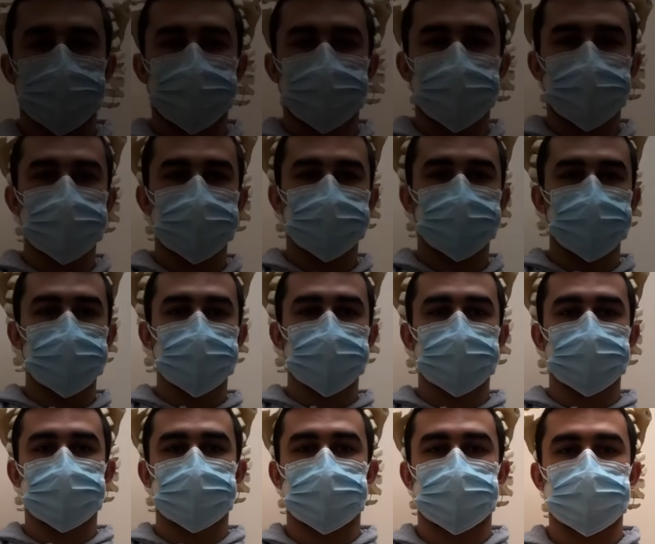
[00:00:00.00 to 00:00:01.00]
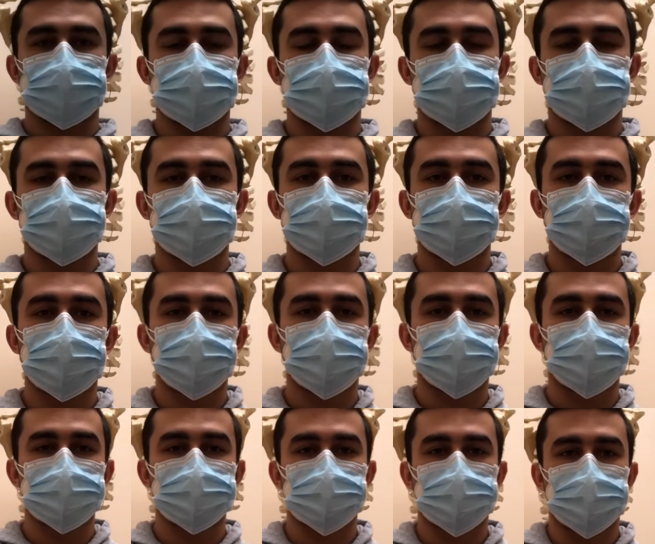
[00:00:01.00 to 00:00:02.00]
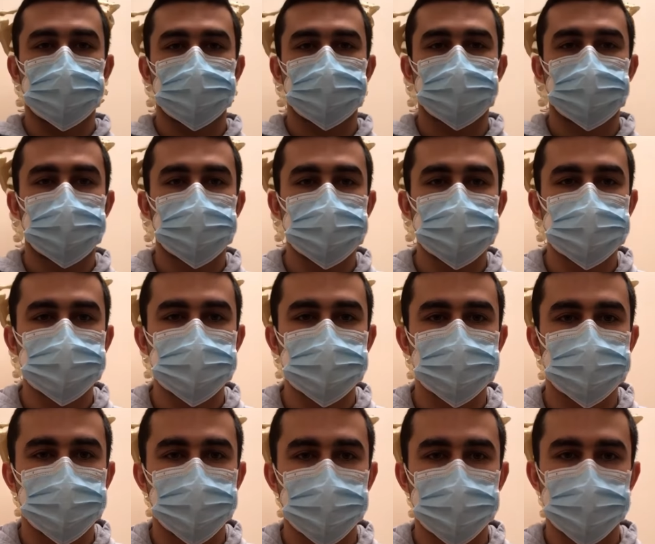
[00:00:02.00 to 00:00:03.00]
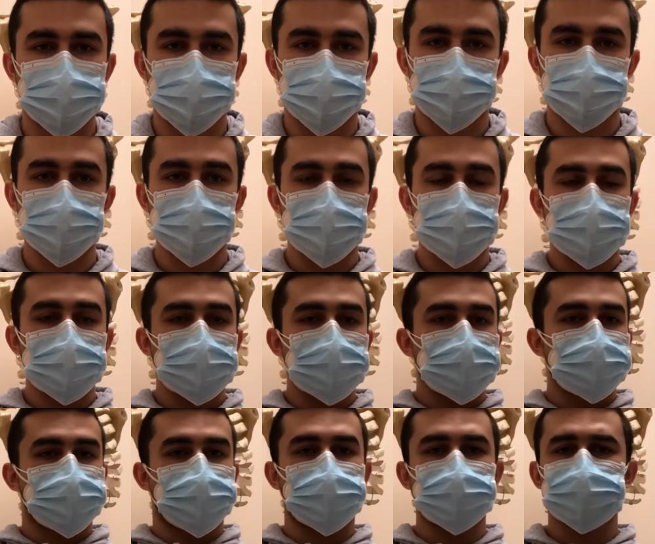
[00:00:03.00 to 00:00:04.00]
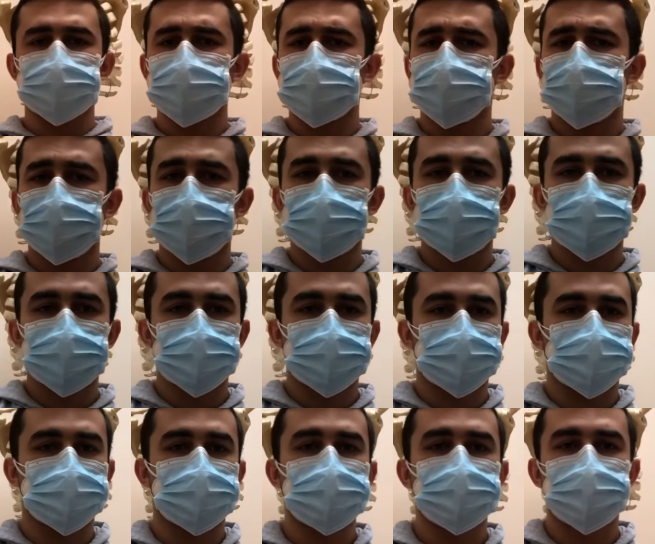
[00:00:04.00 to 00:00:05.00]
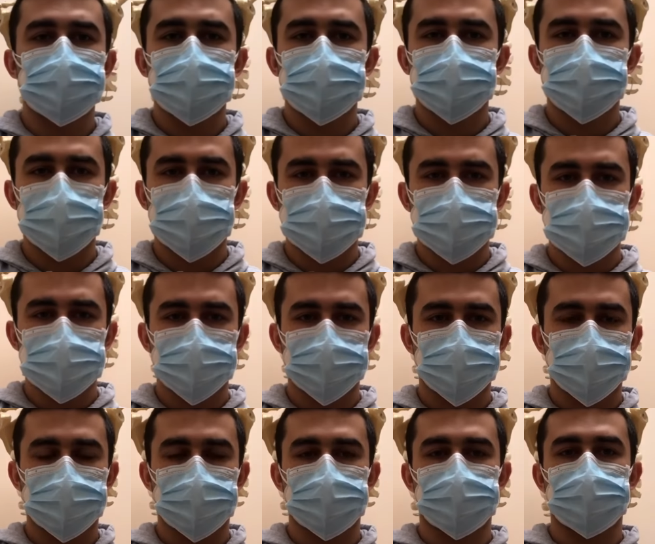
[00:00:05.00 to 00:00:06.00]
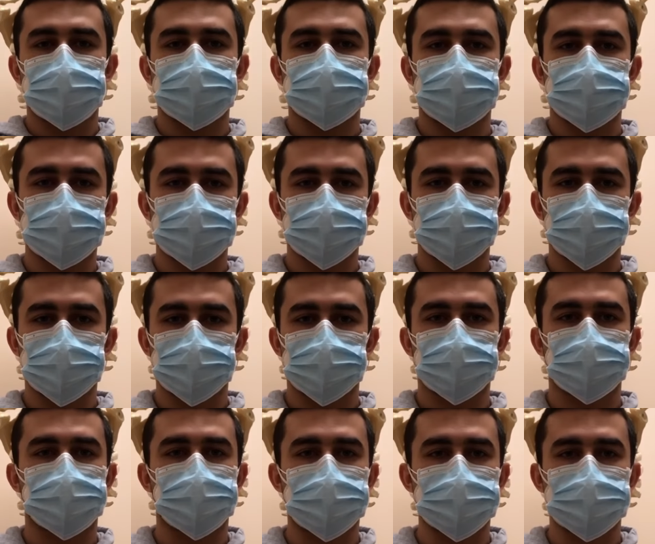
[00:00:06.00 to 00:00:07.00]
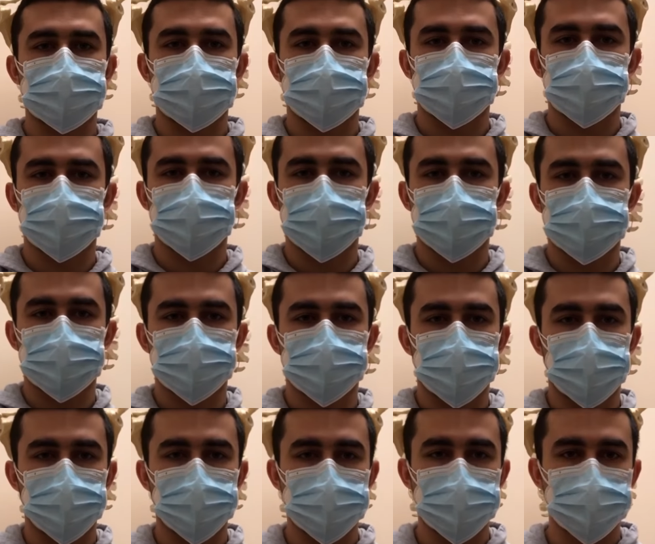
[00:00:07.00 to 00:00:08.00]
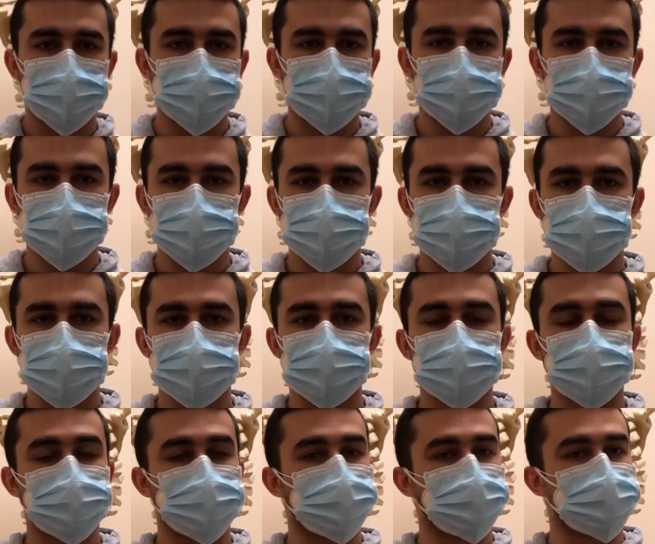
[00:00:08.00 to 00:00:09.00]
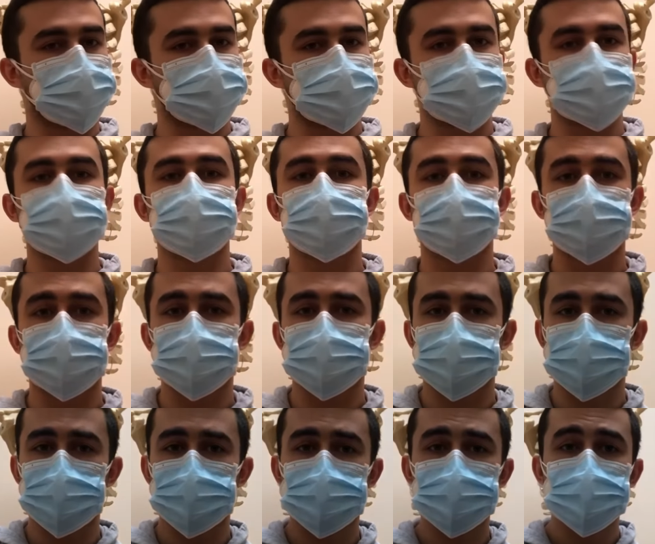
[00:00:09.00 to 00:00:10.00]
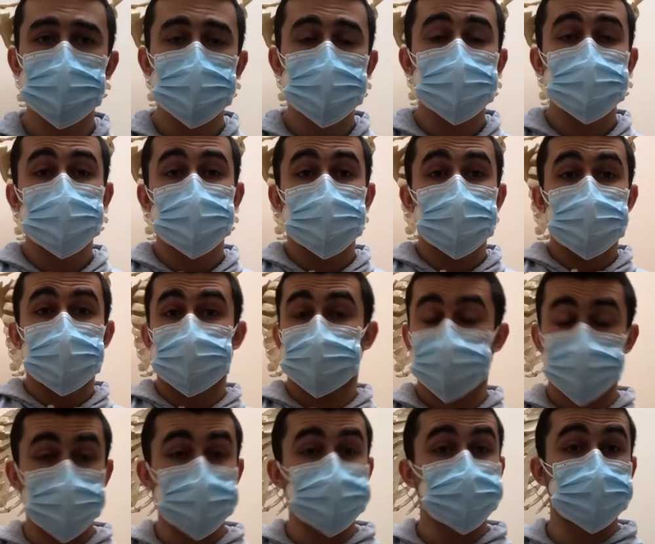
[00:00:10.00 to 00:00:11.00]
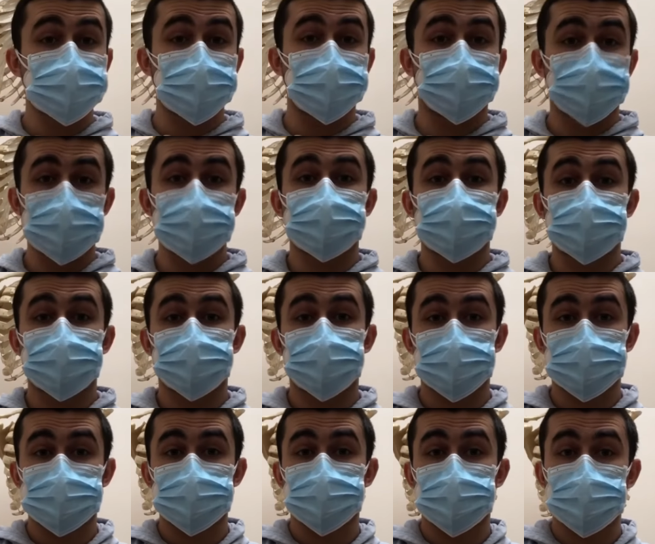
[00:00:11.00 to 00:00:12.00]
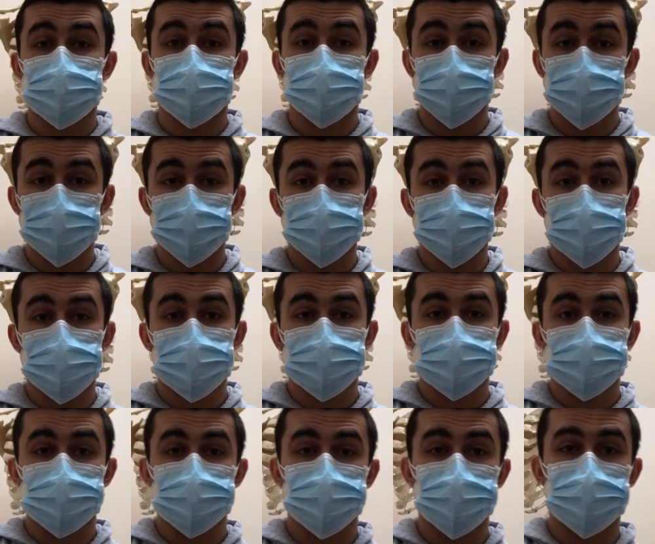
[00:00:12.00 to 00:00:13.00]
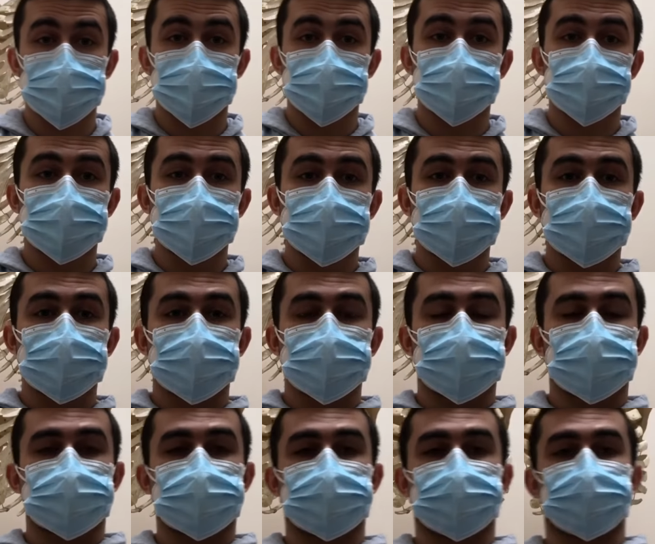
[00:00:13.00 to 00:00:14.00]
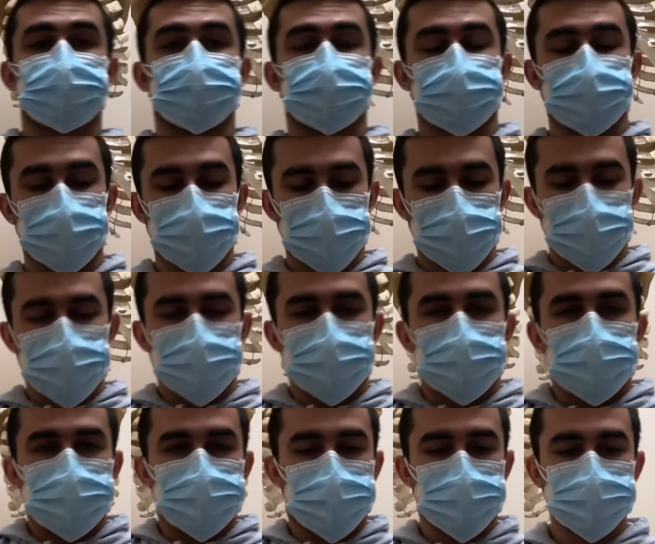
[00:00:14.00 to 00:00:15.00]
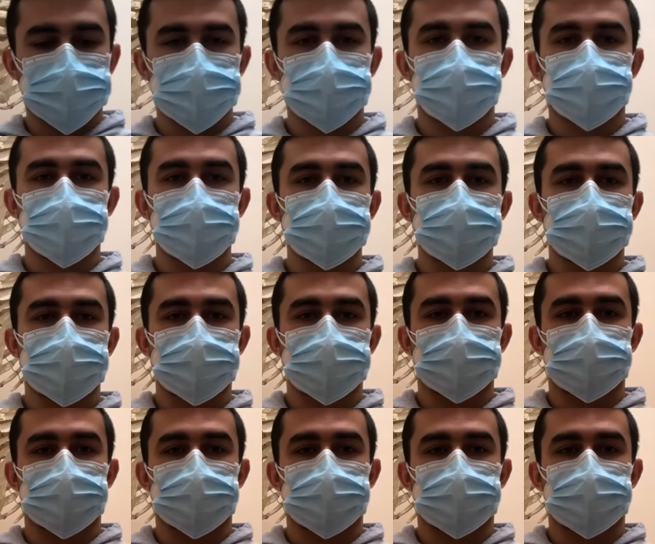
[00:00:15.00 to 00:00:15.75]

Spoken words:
first breathing technique I'm going to go over is called pursed lip breathing. Pursed lip breathing is super effective for your patients with chronic obstructive pulmonary disease or COPD, especially if they've been affected by coronavirus as well. Now, pursed lip breathing,